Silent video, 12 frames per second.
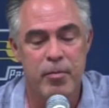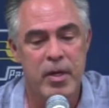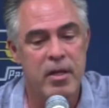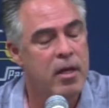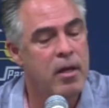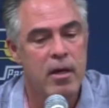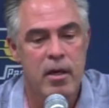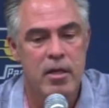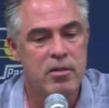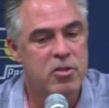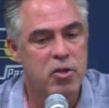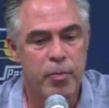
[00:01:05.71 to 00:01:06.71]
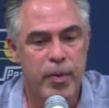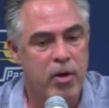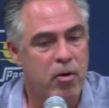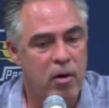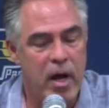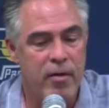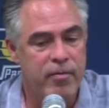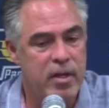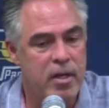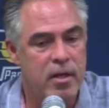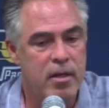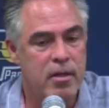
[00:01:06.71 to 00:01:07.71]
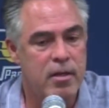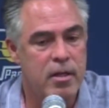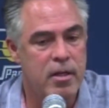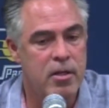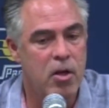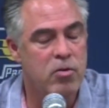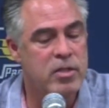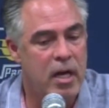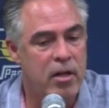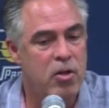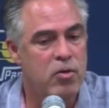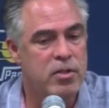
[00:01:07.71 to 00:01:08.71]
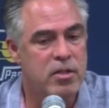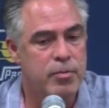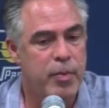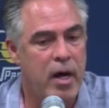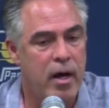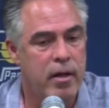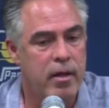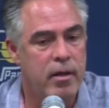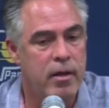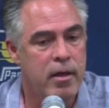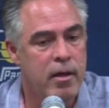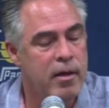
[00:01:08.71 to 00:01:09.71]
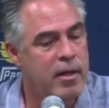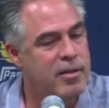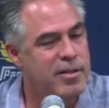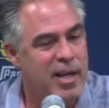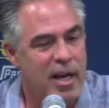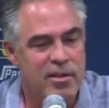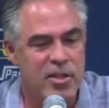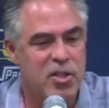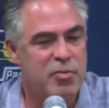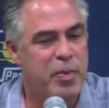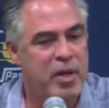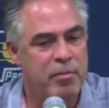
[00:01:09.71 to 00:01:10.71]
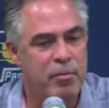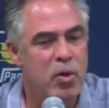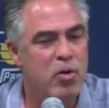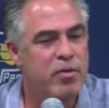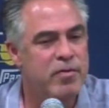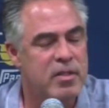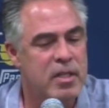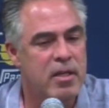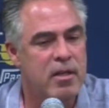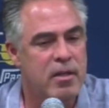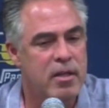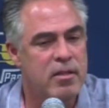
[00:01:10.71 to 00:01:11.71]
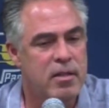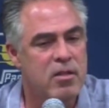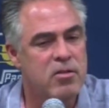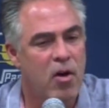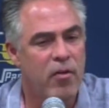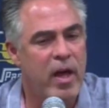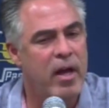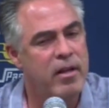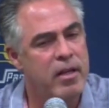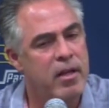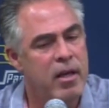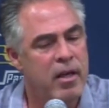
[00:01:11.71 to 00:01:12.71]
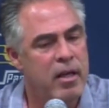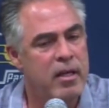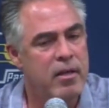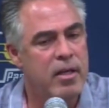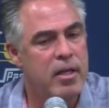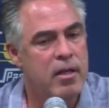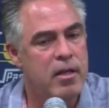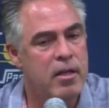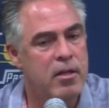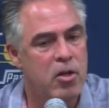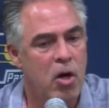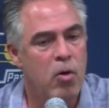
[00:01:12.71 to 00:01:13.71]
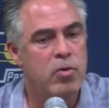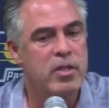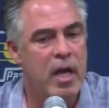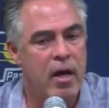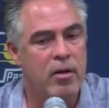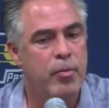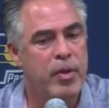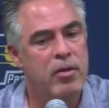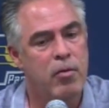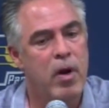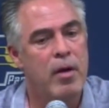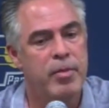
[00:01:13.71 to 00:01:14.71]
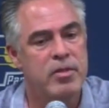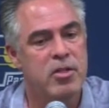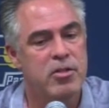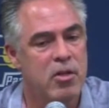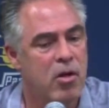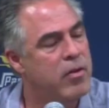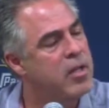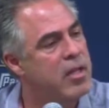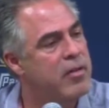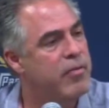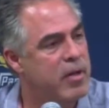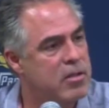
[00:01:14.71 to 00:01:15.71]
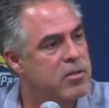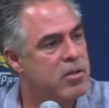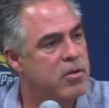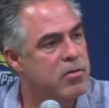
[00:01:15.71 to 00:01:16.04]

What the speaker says: But he's super crafty. He knows how to use his body. He's got the spin moves. He does all that, and he knows how to be in the right position on the defense, too.